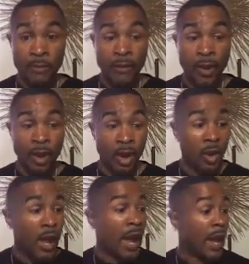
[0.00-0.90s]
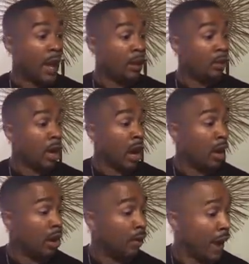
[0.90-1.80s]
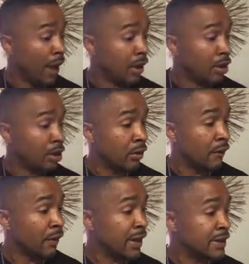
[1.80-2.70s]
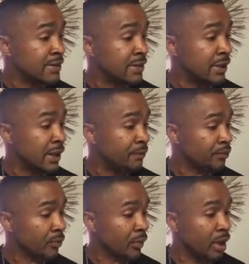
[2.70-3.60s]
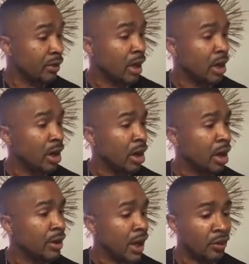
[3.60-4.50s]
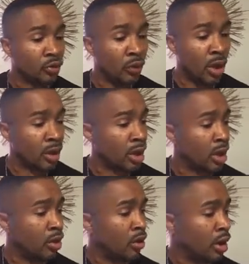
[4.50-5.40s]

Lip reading: You know, and I had an incident not too long ago.